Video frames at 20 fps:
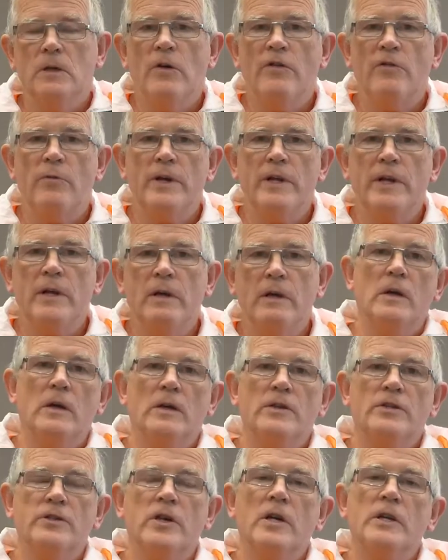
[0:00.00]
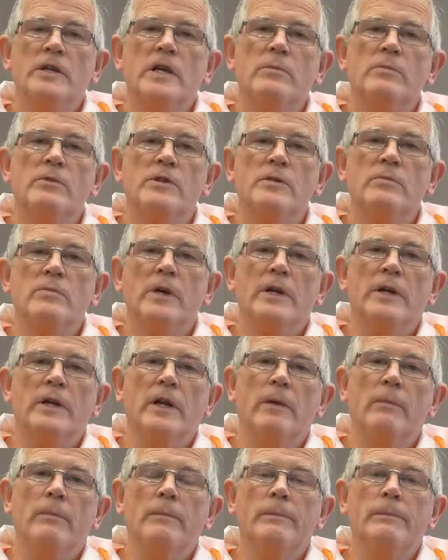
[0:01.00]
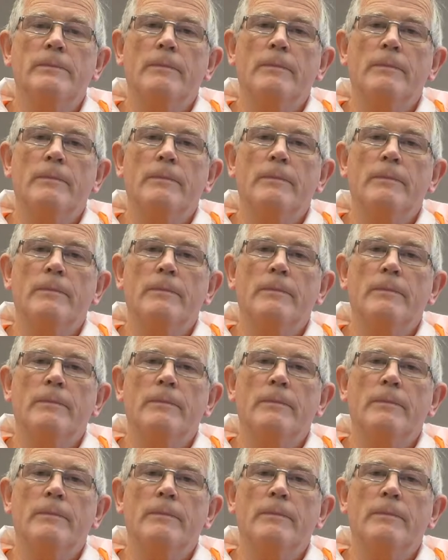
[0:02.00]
everybody, John Gibbons is my name,